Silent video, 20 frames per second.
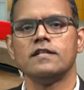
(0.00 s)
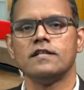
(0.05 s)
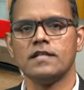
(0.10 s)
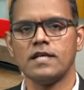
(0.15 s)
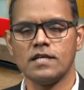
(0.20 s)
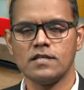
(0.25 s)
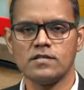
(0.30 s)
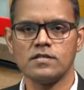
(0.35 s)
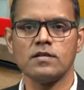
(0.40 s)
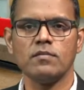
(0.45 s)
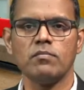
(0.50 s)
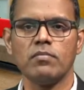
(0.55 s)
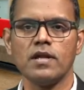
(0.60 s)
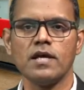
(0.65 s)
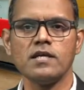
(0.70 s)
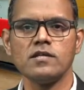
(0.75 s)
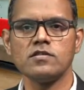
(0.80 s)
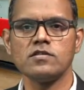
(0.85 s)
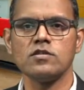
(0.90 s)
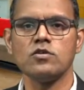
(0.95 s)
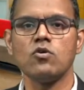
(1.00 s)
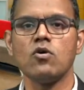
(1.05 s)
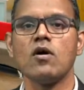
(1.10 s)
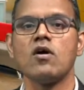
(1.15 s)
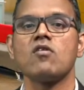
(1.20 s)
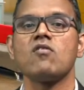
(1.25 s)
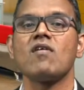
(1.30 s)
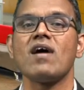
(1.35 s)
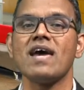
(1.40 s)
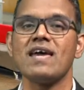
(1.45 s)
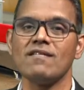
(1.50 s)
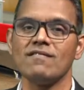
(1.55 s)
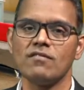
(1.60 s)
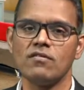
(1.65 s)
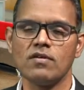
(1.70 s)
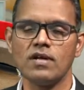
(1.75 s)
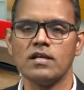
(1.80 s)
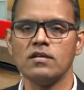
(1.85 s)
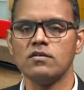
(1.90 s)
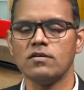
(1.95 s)
That is the place you arrive,
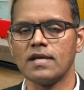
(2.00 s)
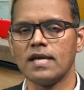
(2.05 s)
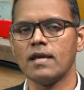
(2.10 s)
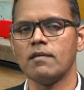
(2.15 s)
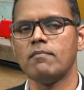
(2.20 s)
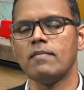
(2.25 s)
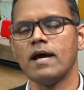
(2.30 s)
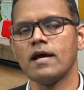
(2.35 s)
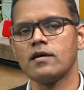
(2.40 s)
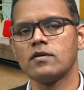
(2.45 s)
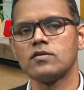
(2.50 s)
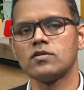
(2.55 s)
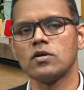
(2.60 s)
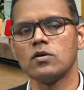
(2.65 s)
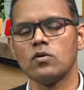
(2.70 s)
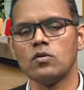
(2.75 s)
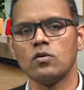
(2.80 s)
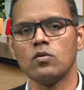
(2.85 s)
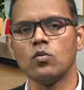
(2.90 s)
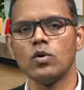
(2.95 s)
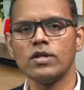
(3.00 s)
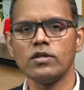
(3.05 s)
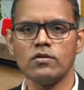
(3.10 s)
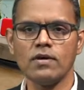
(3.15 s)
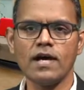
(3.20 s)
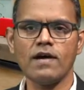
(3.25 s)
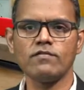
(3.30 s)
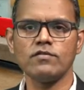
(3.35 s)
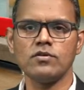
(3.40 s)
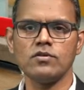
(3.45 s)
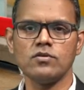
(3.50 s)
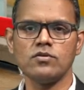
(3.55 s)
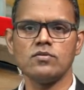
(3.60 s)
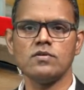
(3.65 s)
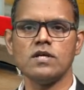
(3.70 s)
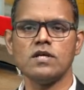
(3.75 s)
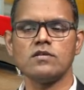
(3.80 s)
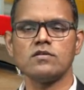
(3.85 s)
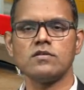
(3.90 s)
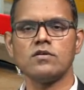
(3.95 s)
right? You get back. So what you have to do
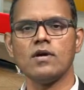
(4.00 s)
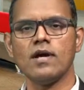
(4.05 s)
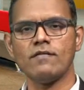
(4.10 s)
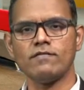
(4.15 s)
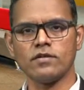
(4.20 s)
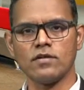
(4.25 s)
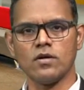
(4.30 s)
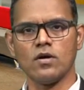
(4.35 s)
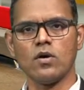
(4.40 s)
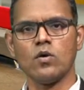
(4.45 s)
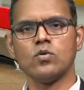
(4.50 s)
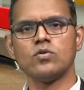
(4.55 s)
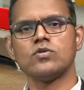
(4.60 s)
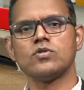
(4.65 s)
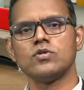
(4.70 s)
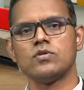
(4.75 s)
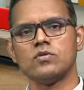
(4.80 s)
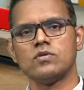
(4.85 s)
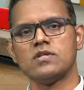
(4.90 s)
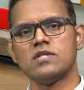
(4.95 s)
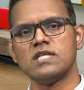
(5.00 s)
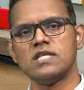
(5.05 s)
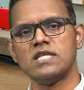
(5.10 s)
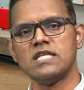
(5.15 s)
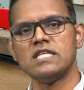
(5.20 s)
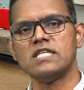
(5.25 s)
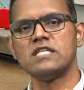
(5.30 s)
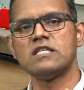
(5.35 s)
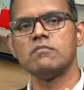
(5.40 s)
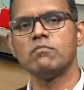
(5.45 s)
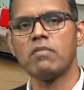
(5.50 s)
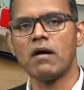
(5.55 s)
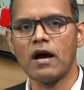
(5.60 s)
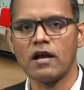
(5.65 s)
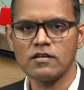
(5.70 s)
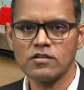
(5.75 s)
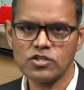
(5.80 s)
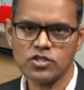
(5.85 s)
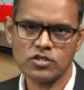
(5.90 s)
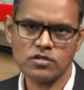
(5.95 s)
is you have to go to the
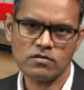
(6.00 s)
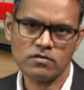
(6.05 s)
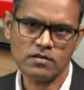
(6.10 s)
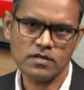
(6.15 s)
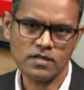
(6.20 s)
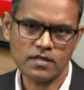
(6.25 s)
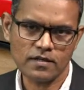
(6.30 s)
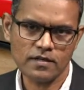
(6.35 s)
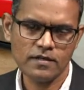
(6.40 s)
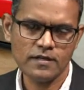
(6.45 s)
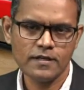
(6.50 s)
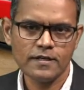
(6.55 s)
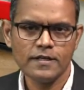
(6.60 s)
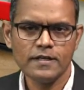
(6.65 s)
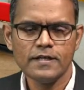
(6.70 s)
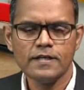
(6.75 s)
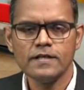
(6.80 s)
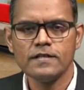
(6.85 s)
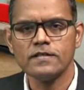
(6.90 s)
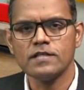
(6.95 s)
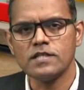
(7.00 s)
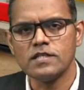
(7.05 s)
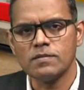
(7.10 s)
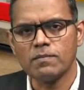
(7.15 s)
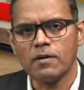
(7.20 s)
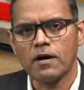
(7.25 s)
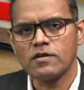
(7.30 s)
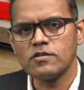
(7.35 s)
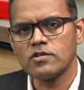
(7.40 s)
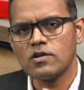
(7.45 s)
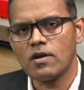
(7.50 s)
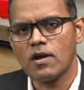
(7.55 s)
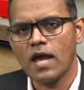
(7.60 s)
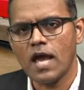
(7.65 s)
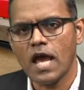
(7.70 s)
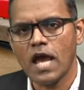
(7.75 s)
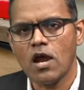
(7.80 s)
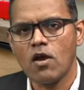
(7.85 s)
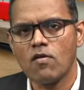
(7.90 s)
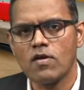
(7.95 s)
departure, the departure
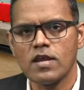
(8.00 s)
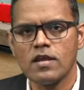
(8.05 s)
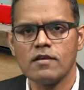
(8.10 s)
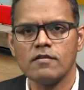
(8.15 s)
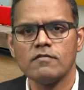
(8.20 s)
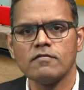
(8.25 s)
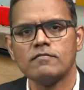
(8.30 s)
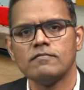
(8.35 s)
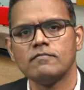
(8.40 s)
area.